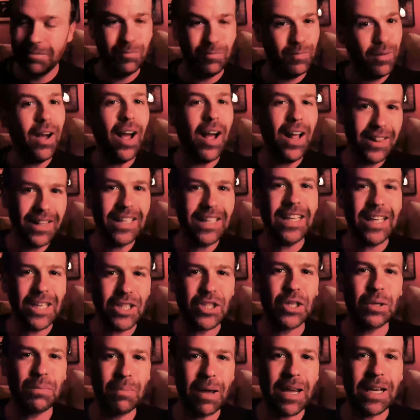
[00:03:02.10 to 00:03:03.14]
I think he should
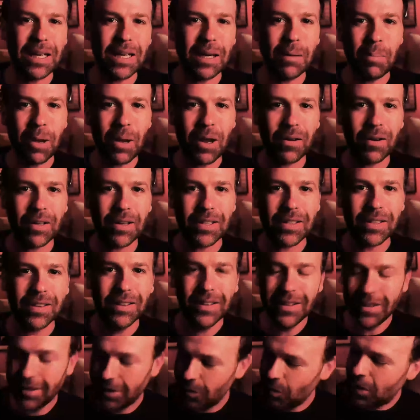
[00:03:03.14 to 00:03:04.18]
make an appearance.
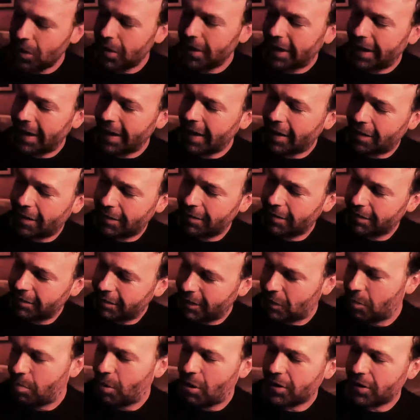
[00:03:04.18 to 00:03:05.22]
You want to get out of the
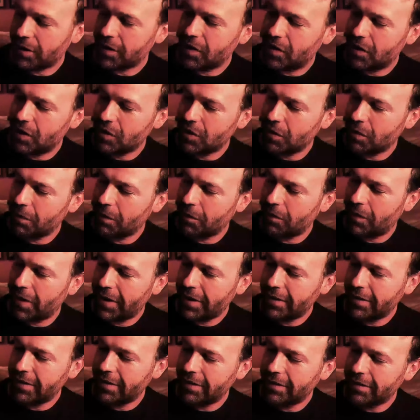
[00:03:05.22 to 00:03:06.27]
box and do something fun?
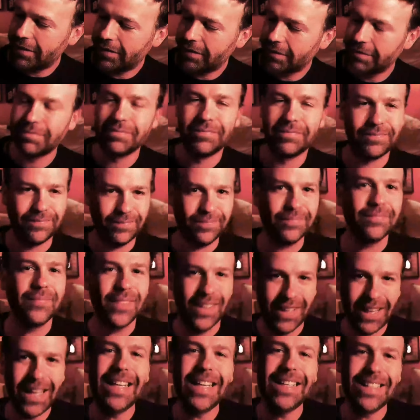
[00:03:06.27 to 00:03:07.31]

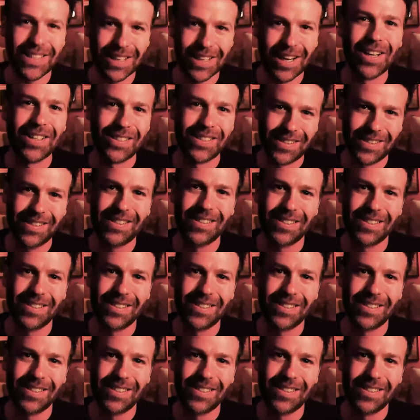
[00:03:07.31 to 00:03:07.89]
He does.